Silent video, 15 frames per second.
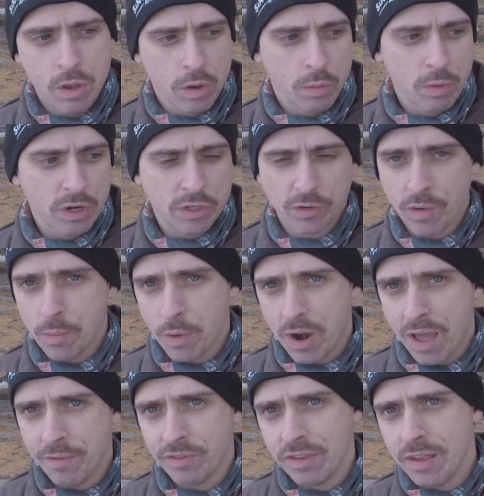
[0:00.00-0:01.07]
which from what
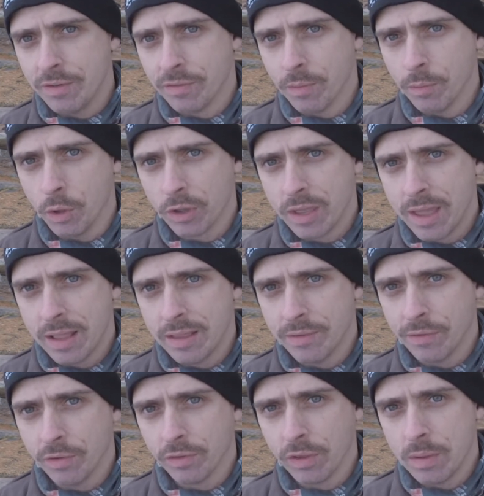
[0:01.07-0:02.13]
I've seen from looking at
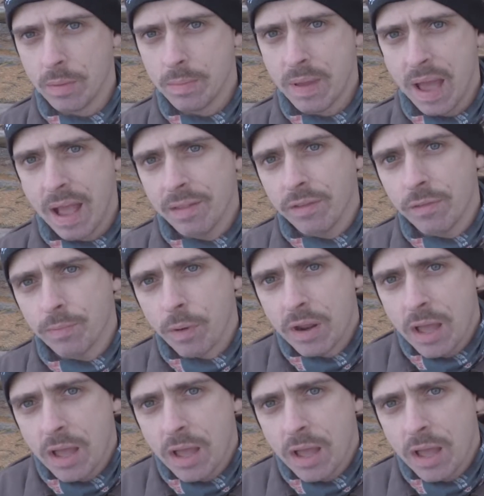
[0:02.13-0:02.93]
different sleeping pads is pretty